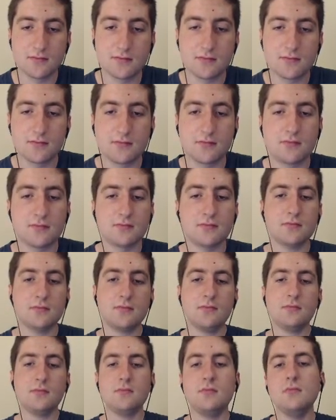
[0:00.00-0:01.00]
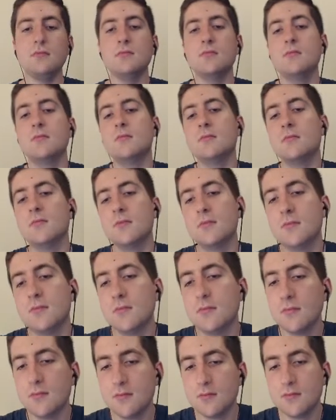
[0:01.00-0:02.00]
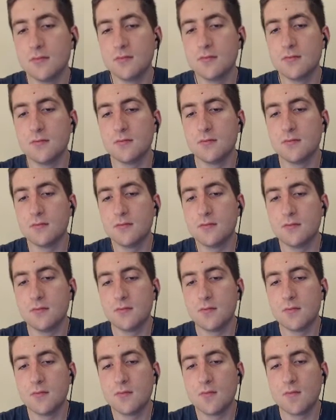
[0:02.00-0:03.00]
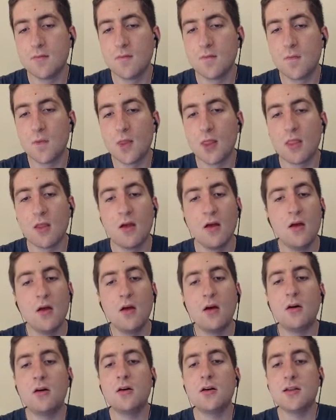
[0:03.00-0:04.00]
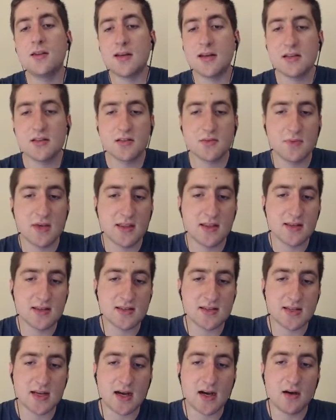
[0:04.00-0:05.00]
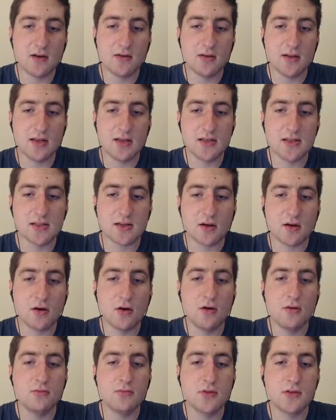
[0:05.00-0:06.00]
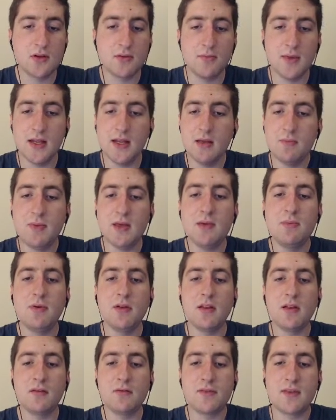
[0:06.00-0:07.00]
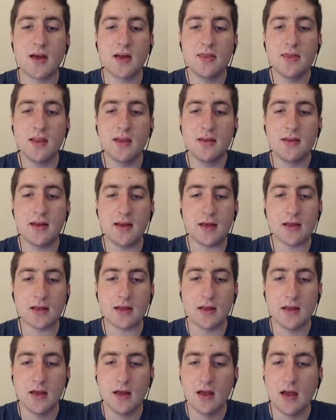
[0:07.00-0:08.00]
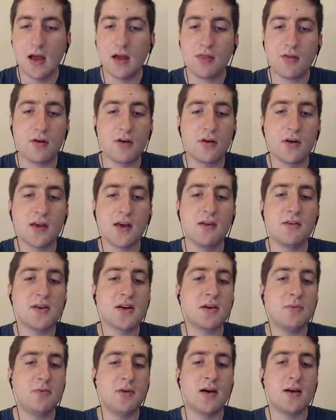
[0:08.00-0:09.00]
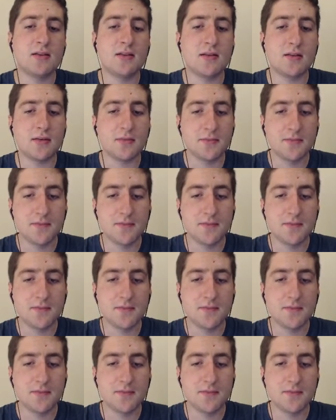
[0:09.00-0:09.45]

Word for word: This looks like any other village of the Horse Lords to me. Horn tells me this town is home to many people of Dunlending and Rohirric blood.